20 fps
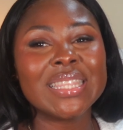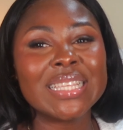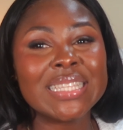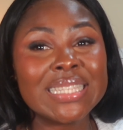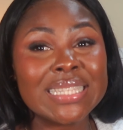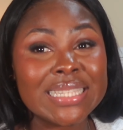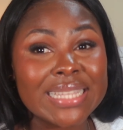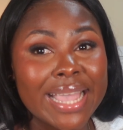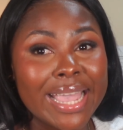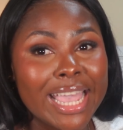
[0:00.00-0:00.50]
the
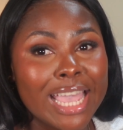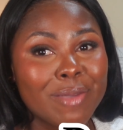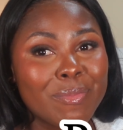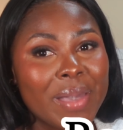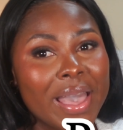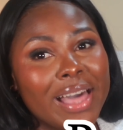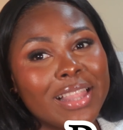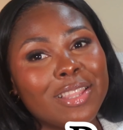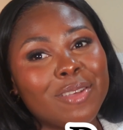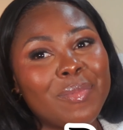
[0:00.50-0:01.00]
same
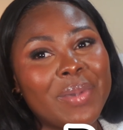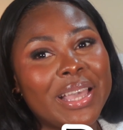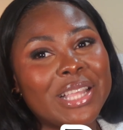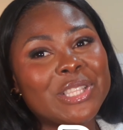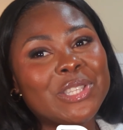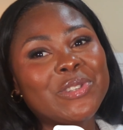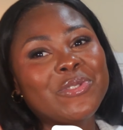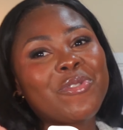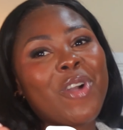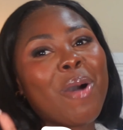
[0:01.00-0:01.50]

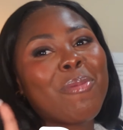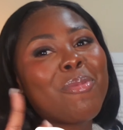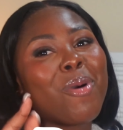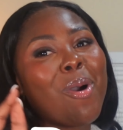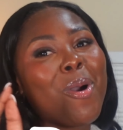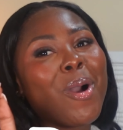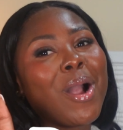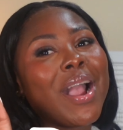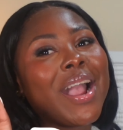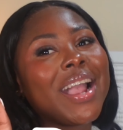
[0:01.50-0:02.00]
elements from
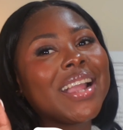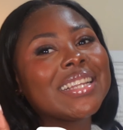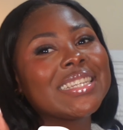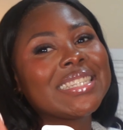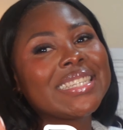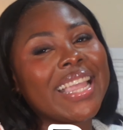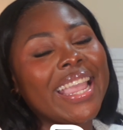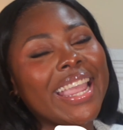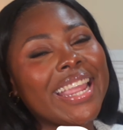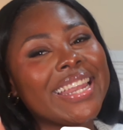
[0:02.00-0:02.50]
our
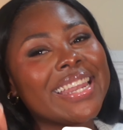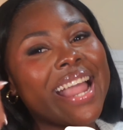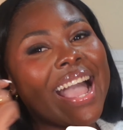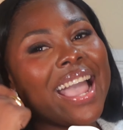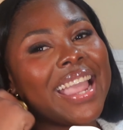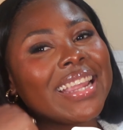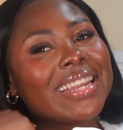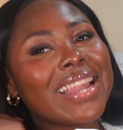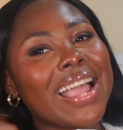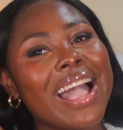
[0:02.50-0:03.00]
date
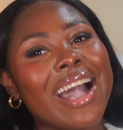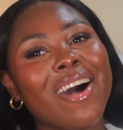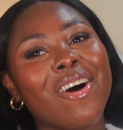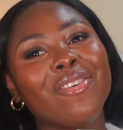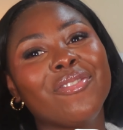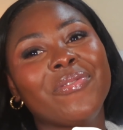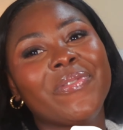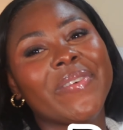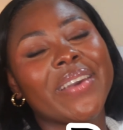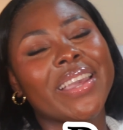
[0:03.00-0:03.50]
night
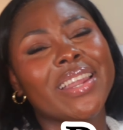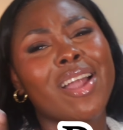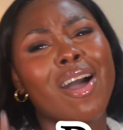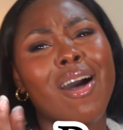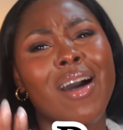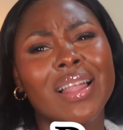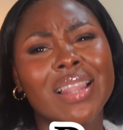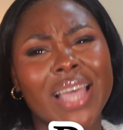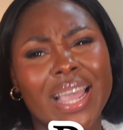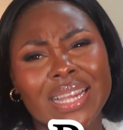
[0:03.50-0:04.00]
outfit
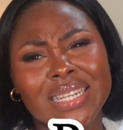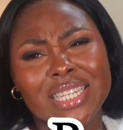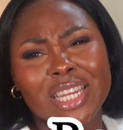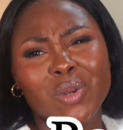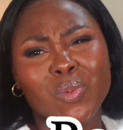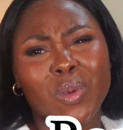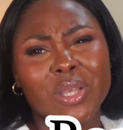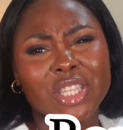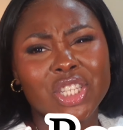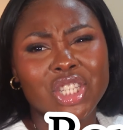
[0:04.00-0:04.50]
all I
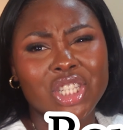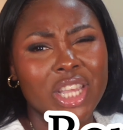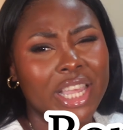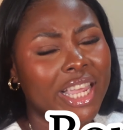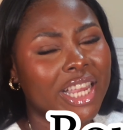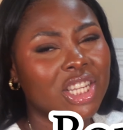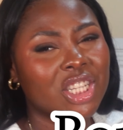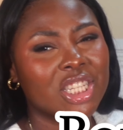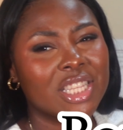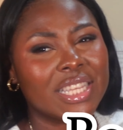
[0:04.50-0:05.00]
did was
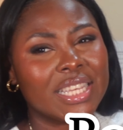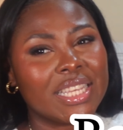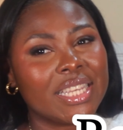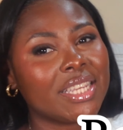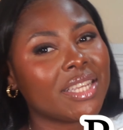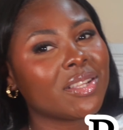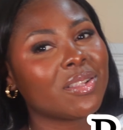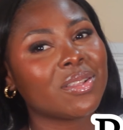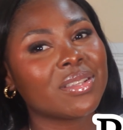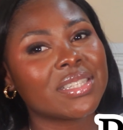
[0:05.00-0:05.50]
change the
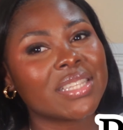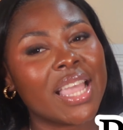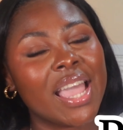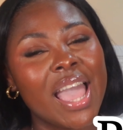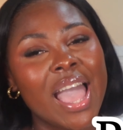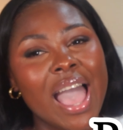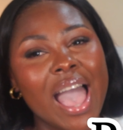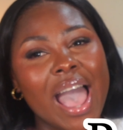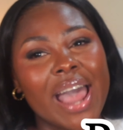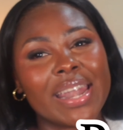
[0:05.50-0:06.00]
heels
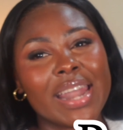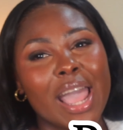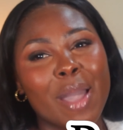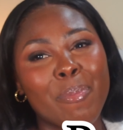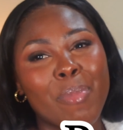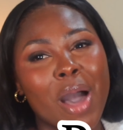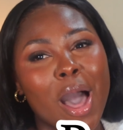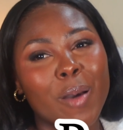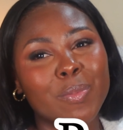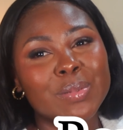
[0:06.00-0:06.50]
and I
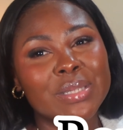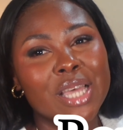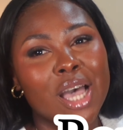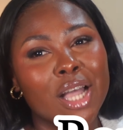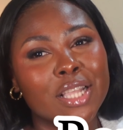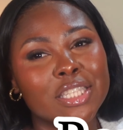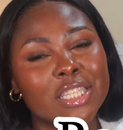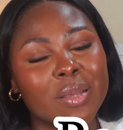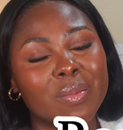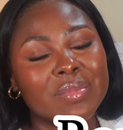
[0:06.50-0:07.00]
popped
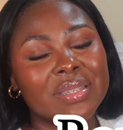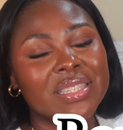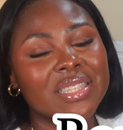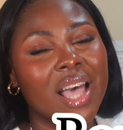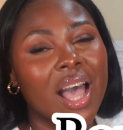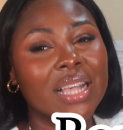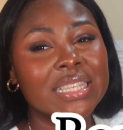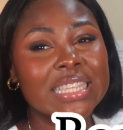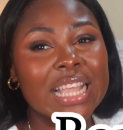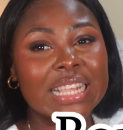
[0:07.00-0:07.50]
on some
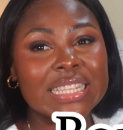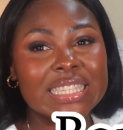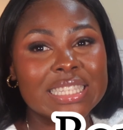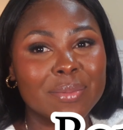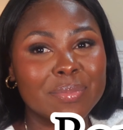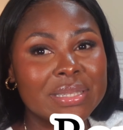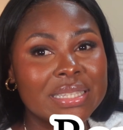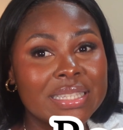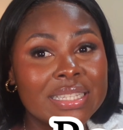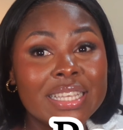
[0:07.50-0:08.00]
socks and
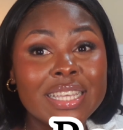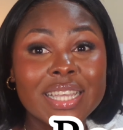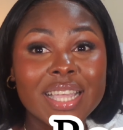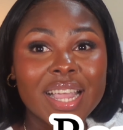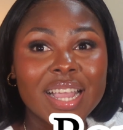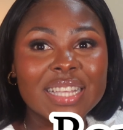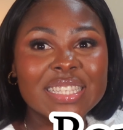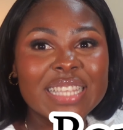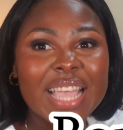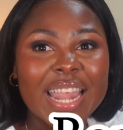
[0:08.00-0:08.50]
some
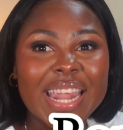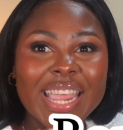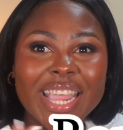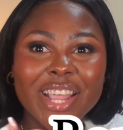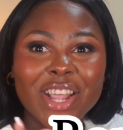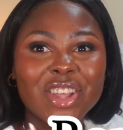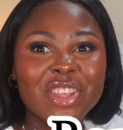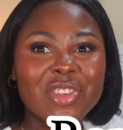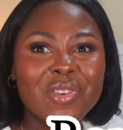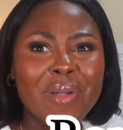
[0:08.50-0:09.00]
sneakers and
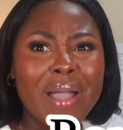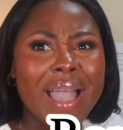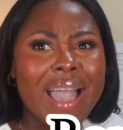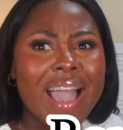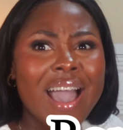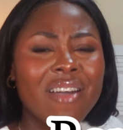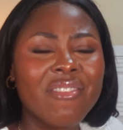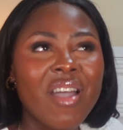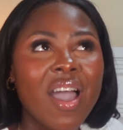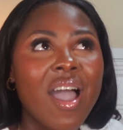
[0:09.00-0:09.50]
here you
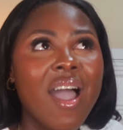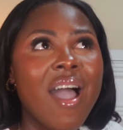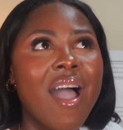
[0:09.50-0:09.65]
have